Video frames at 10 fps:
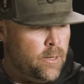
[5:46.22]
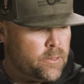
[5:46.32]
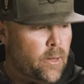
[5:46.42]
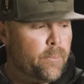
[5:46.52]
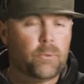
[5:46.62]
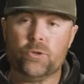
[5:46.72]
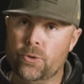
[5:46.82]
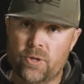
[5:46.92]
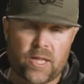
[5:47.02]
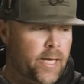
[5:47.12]
Some people
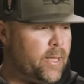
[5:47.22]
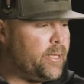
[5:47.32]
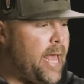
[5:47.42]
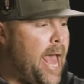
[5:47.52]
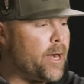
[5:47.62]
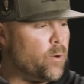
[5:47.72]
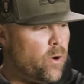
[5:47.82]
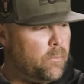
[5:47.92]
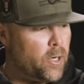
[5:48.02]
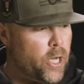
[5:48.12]
do think that the added
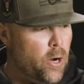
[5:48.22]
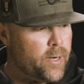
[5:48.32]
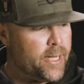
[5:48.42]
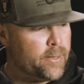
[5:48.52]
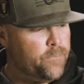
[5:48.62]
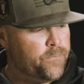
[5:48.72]
rubber coating